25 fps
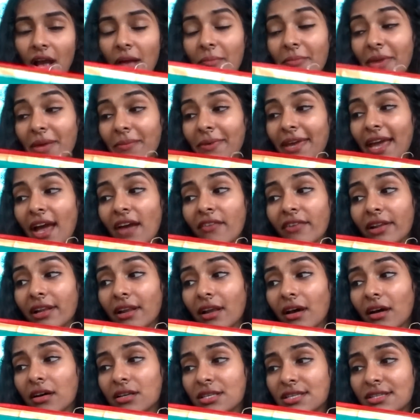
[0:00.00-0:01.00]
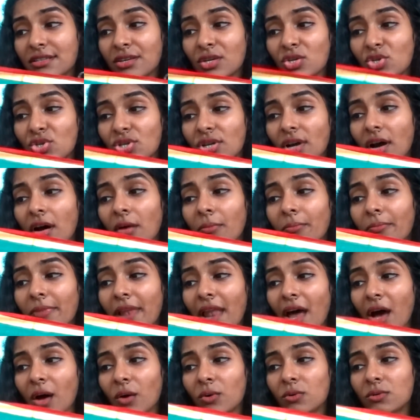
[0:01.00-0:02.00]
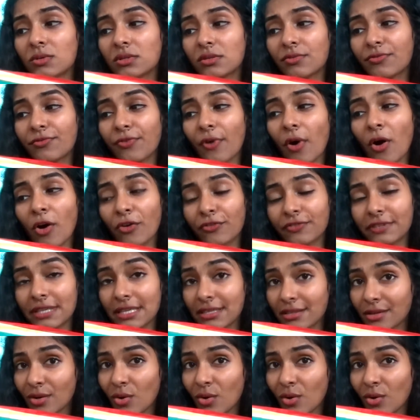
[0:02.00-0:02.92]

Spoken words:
Maybe I will stitch a blouse of this